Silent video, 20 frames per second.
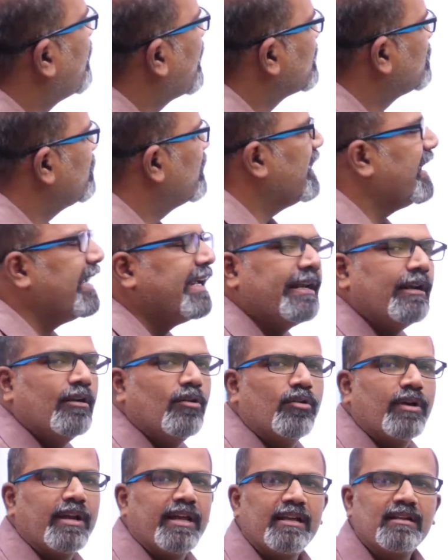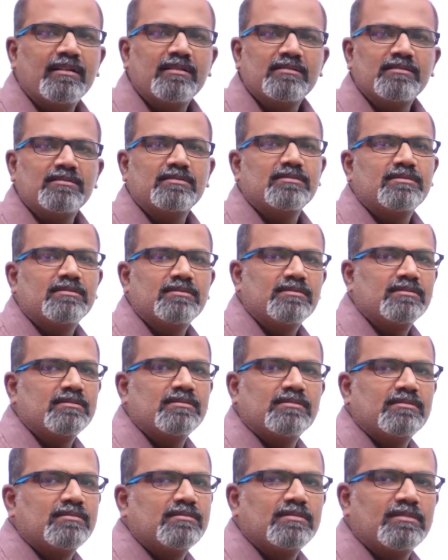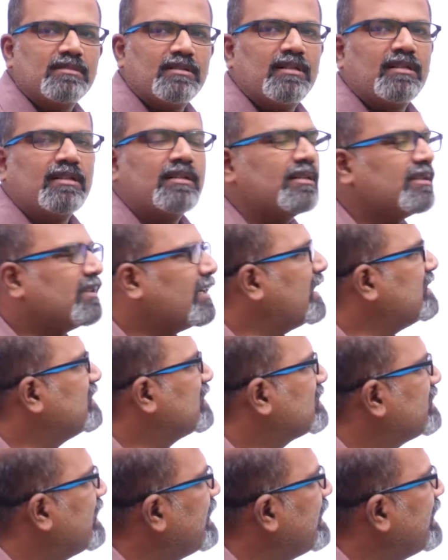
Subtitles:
actually ignoring. I just